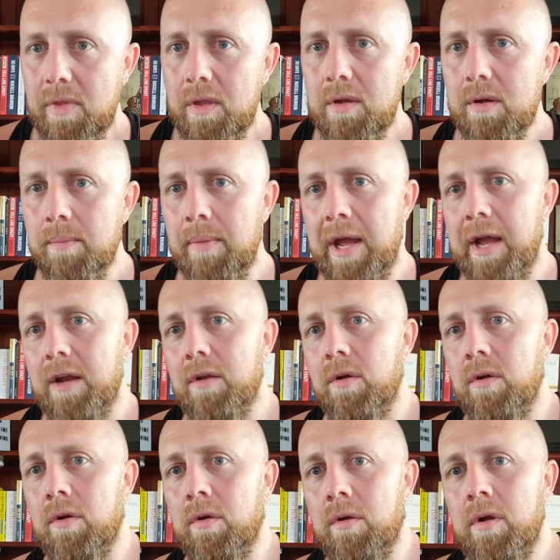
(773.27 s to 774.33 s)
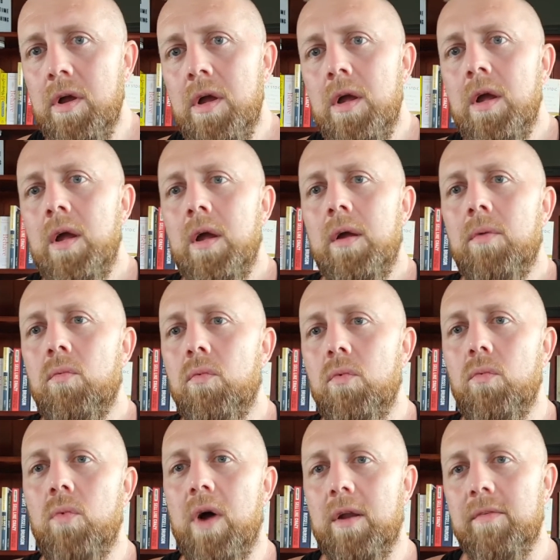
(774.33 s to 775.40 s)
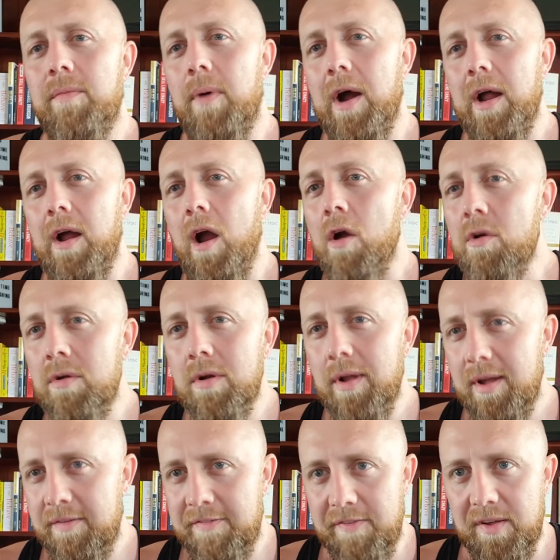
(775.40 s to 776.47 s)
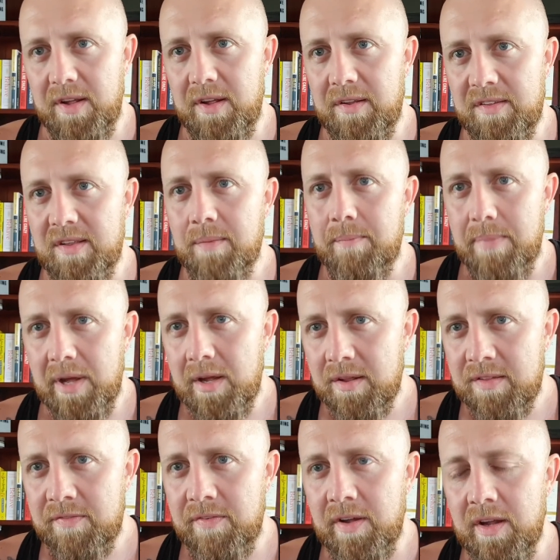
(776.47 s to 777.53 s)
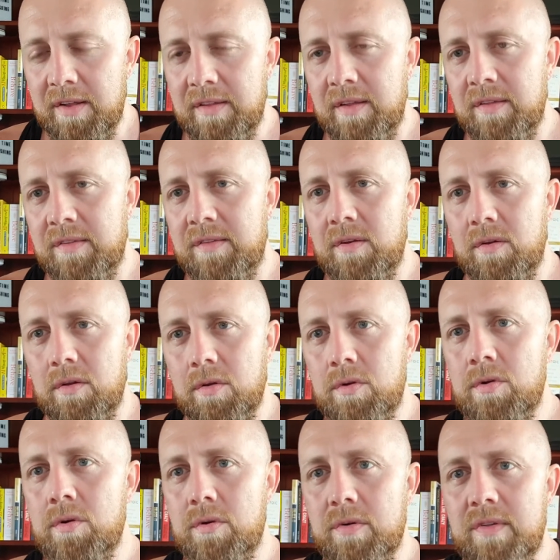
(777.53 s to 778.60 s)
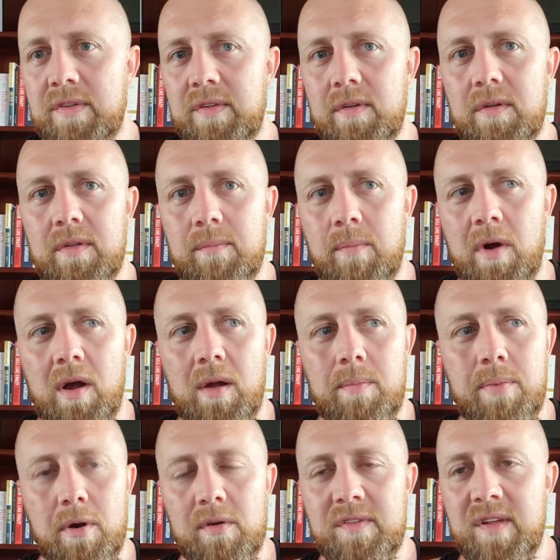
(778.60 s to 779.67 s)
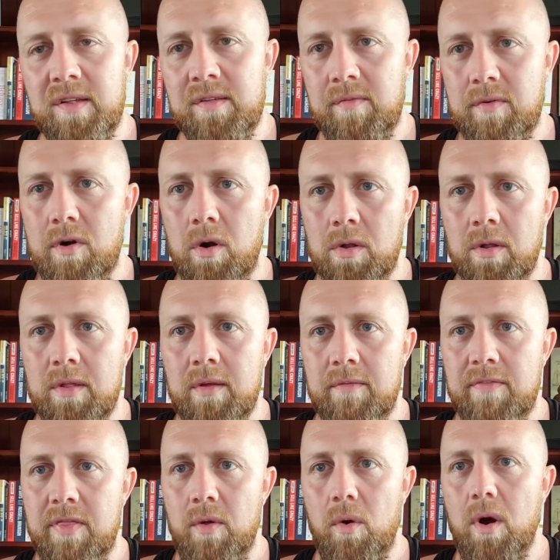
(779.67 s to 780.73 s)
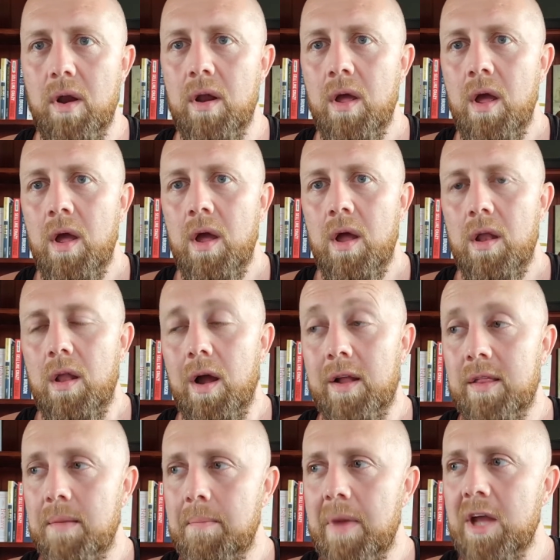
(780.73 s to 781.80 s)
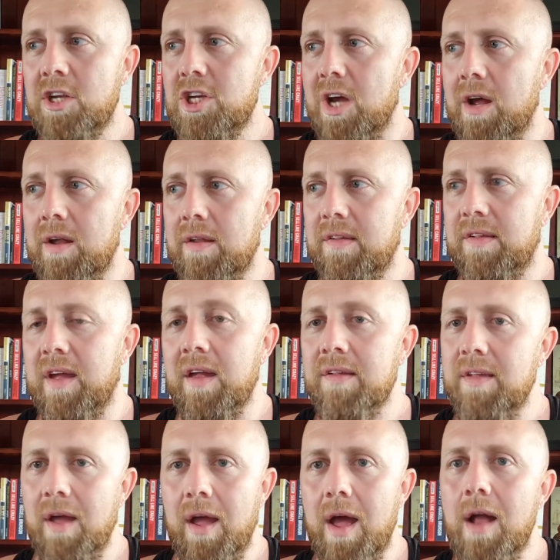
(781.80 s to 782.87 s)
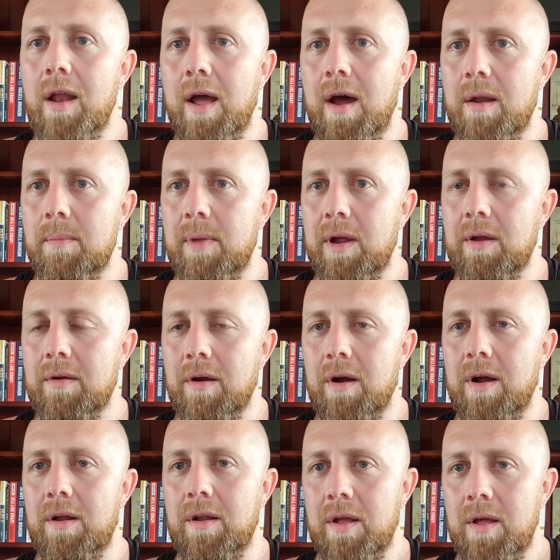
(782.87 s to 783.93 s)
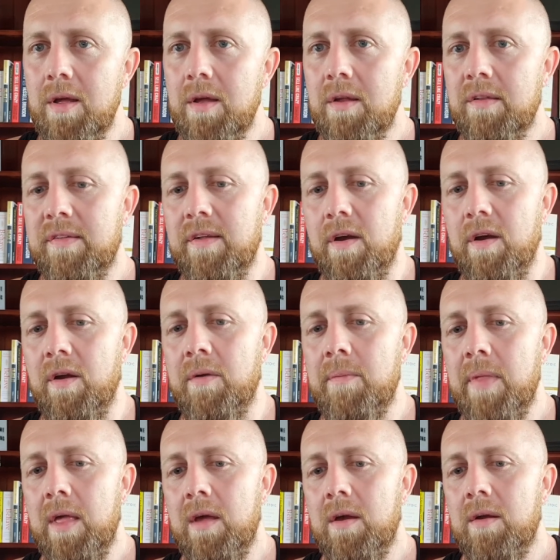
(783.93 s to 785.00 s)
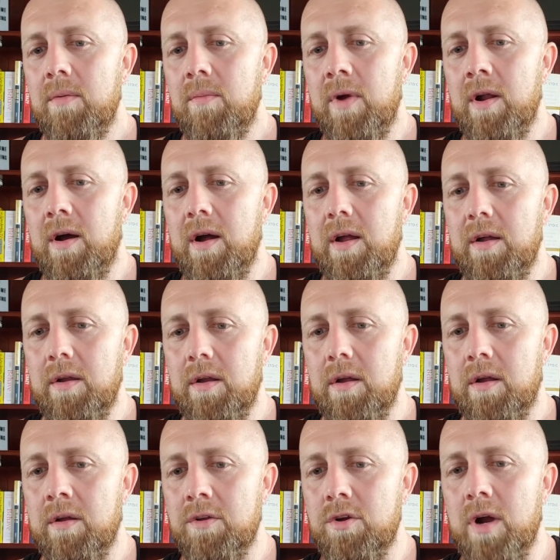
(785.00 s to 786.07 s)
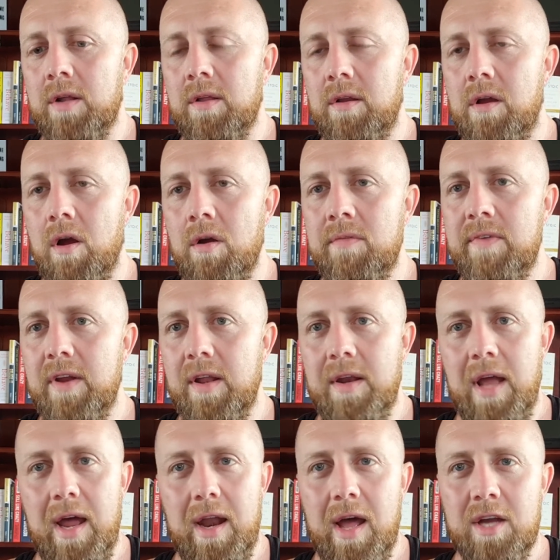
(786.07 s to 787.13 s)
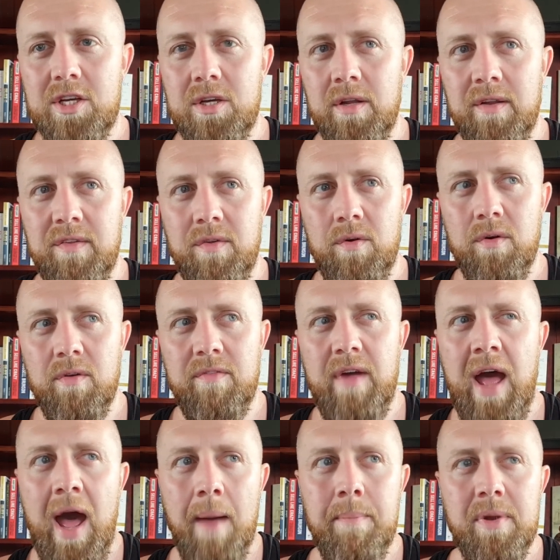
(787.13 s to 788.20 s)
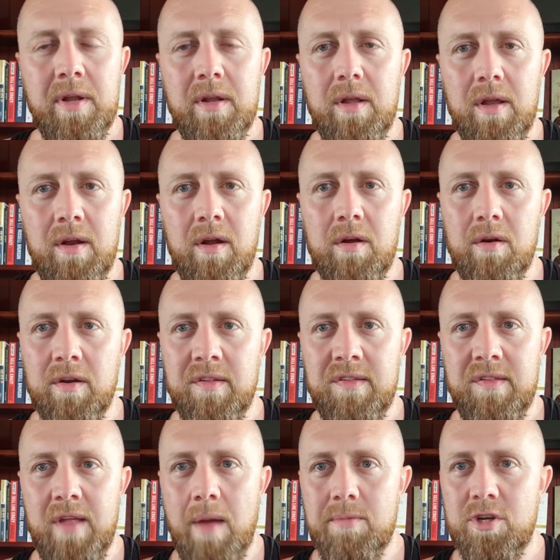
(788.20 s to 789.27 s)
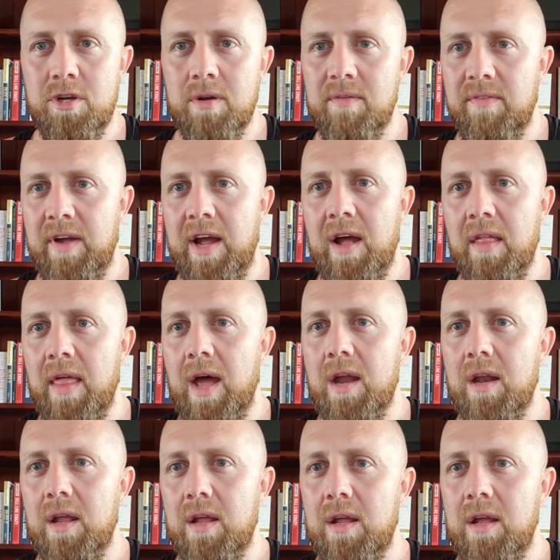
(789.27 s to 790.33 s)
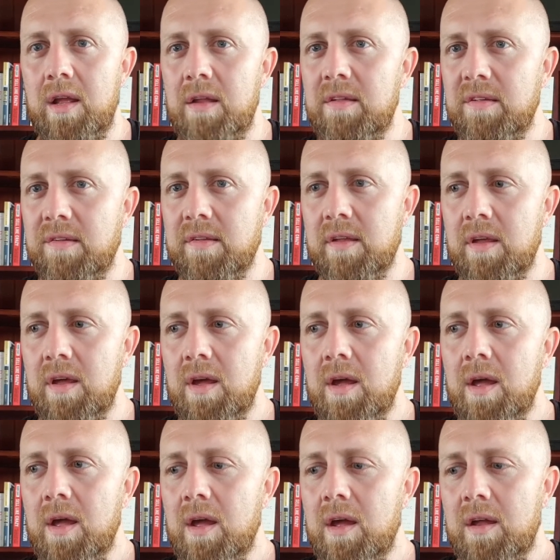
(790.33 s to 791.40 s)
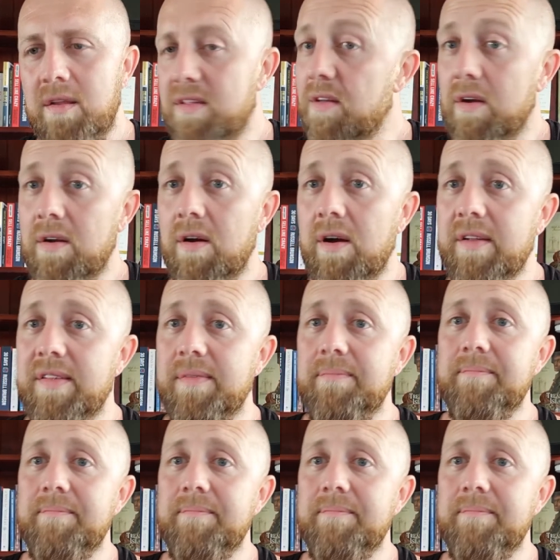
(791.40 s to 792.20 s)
A man who... One of my only fears and biggest fears is to lose my process of cognitive thought. Like dementia scares the hell out of me, right? So when I contracted COVID and that actually sort of happened and I got a snapshot of how that is, it's not nice.